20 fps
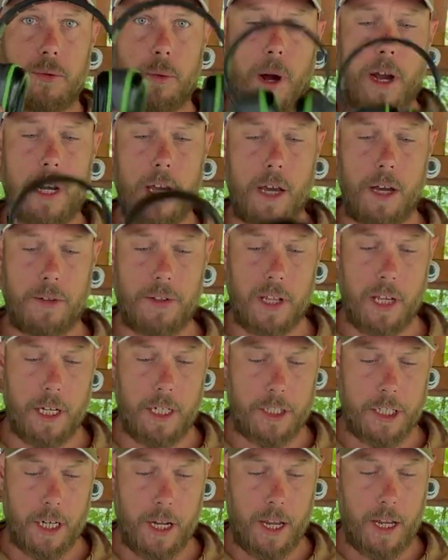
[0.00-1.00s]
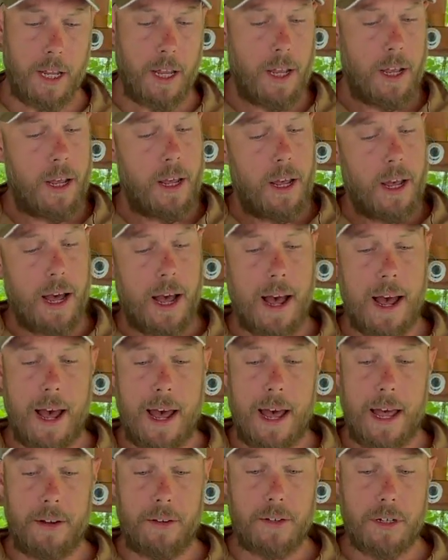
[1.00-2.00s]
radio DJ,
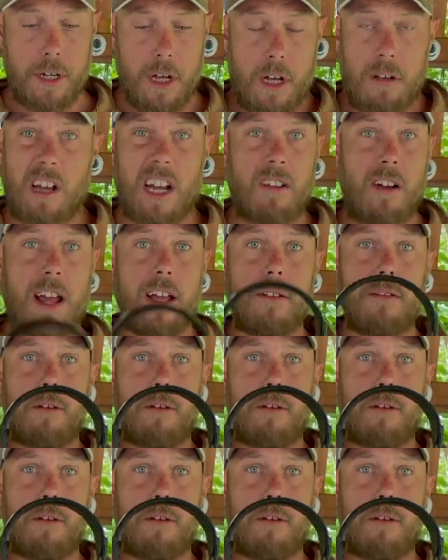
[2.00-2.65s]
and they're great.